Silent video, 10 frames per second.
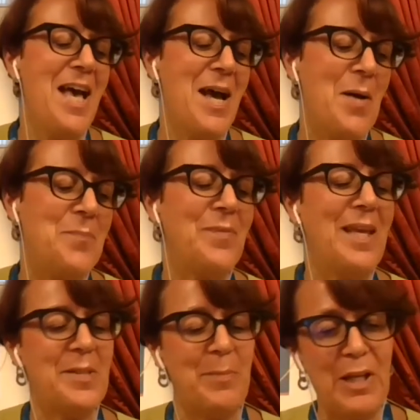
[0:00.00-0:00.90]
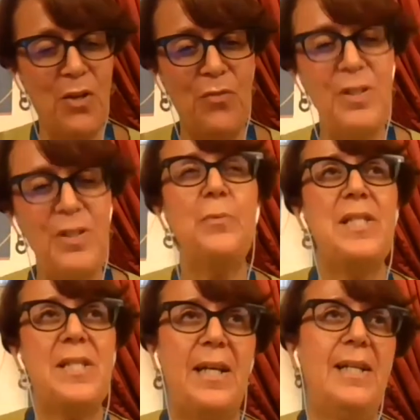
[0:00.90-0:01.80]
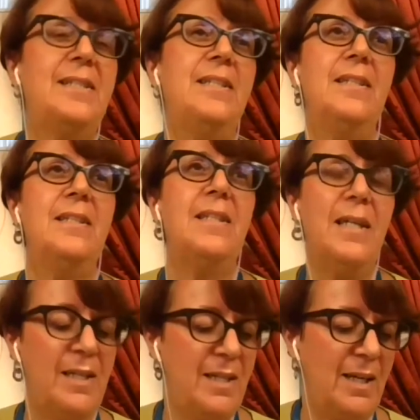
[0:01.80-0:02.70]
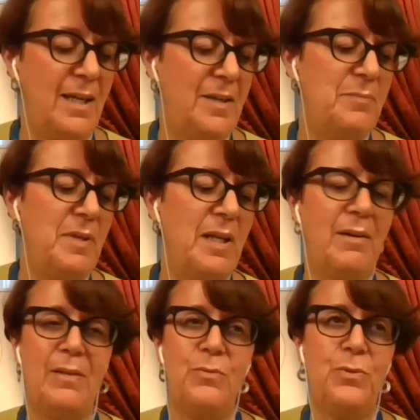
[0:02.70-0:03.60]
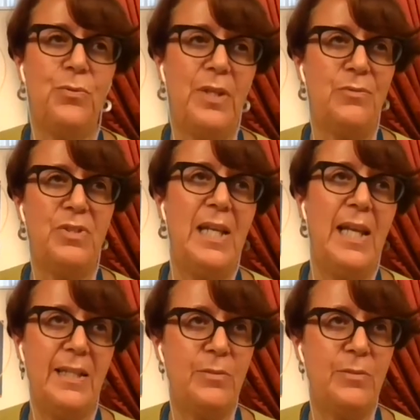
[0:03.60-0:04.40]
As a Bank of Italy, we started around 2008,